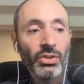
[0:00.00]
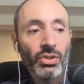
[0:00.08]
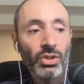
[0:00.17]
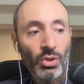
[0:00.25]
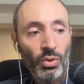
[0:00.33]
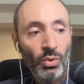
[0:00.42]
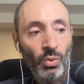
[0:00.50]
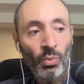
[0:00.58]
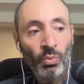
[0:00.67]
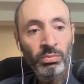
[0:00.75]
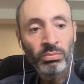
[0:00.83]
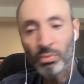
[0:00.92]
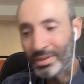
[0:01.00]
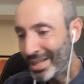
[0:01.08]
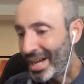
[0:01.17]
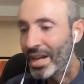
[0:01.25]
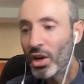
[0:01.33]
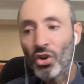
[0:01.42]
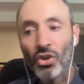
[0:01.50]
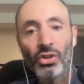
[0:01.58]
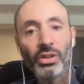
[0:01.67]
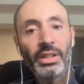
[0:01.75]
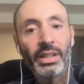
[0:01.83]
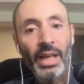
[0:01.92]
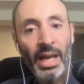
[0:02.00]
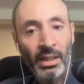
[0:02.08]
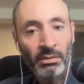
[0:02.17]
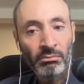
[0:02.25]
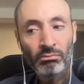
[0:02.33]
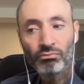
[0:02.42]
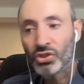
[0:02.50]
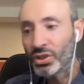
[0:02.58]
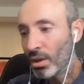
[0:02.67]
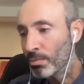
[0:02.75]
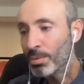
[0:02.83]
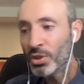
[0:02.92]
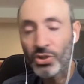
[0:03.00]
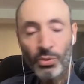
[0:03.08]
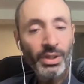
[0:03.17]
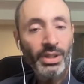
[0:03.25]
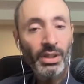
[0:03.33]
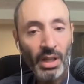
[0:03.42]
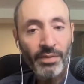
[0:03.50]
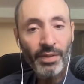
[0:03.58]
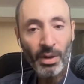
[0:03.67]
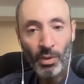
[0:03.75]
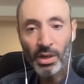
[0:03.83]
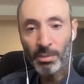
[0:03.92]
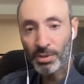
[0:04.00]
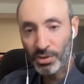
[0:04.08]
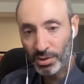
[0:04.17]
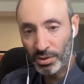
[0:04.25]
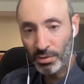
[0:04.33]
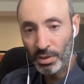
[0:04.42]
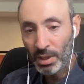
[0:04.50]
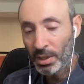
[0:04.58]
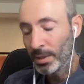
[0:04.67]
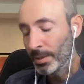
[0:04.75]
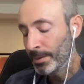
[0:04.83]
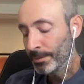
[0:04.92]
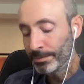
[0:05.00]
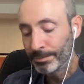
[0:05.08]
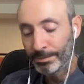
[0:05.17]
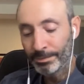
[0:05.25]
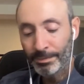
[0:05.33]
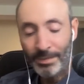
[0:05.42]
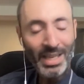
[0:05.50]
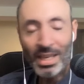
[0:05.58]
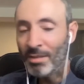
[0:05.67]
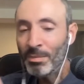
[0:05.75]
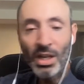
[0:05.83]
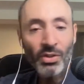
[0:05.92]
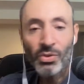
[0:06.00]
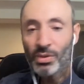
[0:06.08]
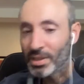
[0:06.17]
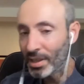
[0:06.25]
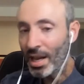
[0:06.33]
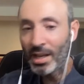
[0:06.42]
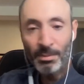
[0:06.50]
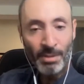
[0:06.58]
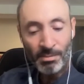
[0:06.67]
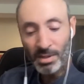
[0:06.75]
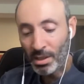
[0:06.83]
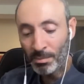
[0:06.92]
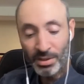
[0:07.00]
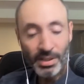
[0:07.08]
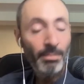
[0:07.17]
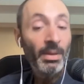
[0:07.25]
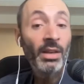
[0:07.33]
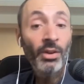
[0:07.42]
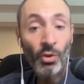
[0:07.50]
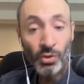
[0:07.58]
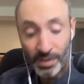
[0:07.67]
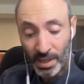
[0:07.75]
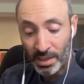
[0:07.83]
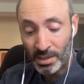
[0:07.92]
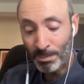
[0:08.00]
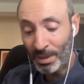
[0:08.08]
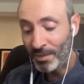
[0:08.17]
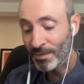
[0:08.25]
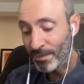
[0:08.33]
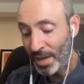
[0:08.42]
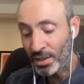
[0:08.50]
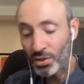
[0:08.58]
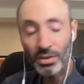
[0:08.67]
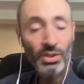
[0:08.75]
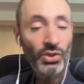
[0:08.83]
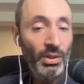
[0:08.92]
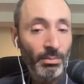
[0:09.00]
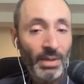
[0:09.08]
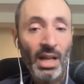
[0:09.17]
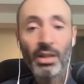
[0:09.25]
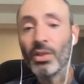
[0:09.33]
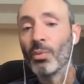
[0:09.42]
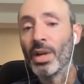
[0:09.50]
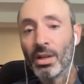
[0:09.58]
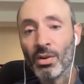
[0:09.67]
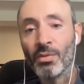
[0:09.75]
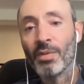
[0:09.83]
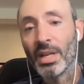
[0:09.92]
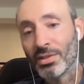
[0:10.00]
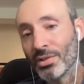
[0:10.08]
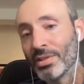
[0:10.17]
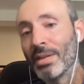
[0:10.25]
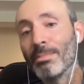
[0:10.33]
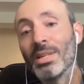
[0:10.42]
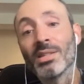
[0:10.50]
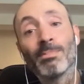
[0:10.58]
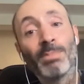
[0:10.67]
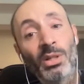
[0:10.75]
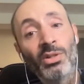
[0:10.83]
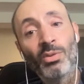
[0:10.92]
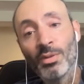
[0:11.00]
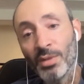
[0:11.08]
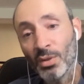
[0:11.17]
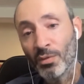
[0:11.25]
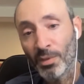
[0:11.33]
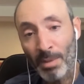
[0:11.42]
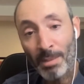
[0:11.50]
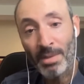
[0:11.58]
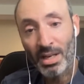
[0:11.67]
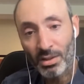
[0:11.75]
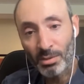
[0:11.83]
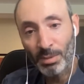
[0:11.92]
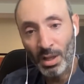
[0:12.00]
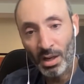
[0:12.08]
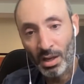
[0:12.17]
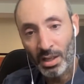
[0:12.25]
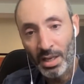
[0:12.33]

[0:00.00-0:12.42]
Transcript: to retire early and start pursuing the life I want to pursue? They gave me all sorts of cockamamie numbers that made no sense. But eventually, Jim Dahle, the white coat investor, sent me his book to review for my medical blog.